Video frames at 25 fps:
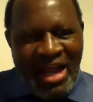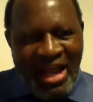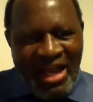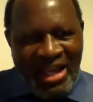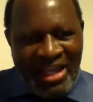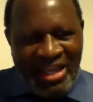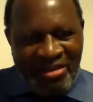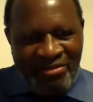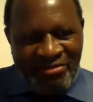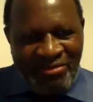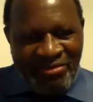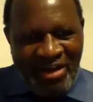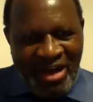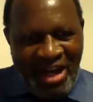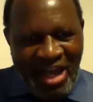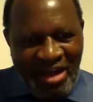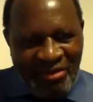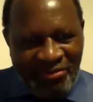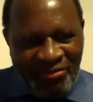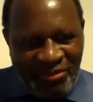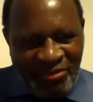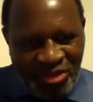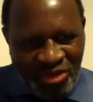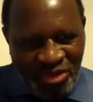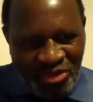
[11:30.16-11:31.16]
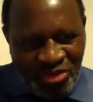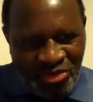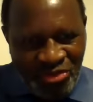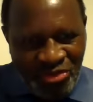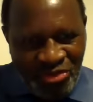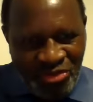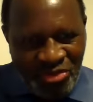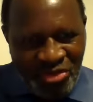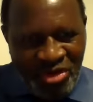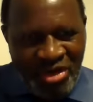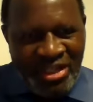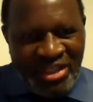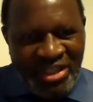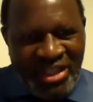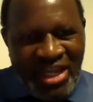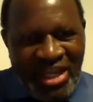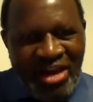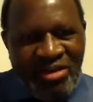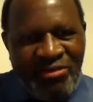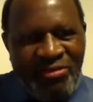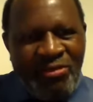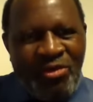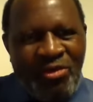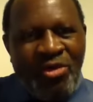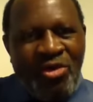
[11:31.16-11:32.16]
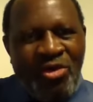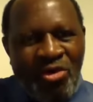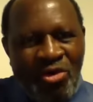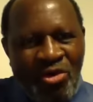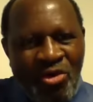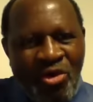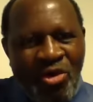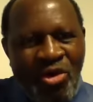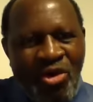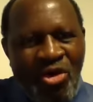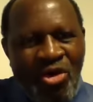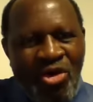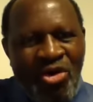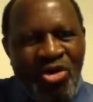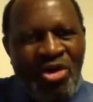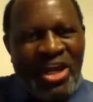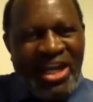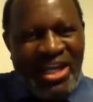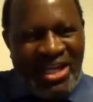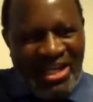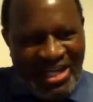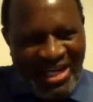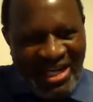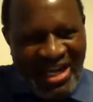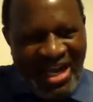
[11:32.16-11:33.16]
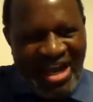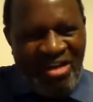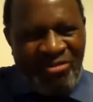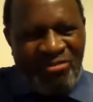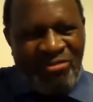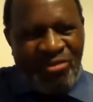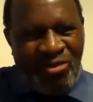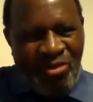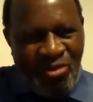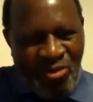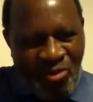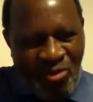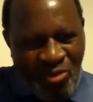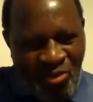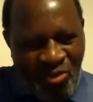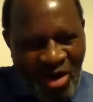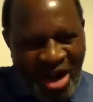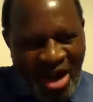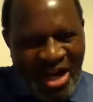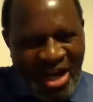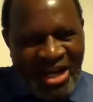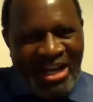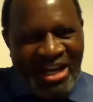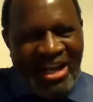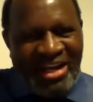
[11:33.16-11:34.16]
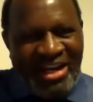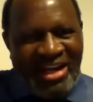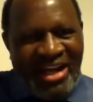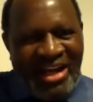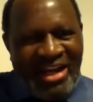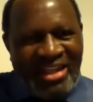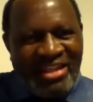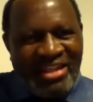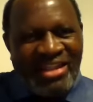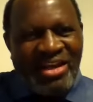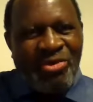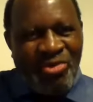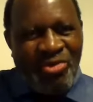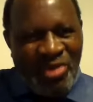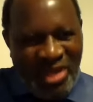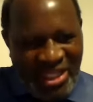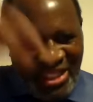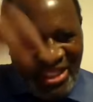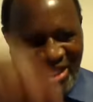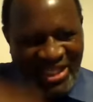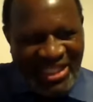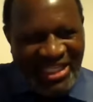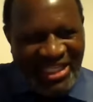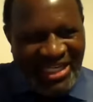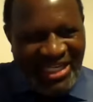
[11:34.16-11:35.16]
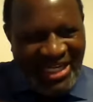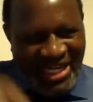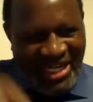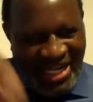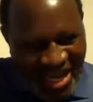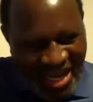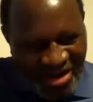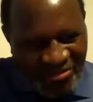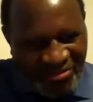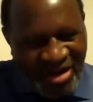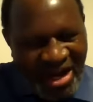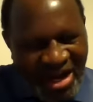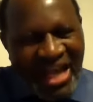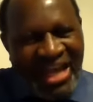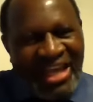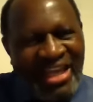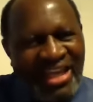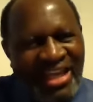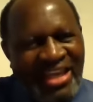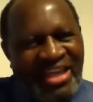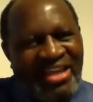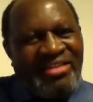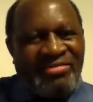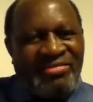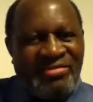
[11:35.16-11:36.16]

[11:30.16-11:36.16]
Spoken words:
I have loved you, therefore go and love one another with the love I have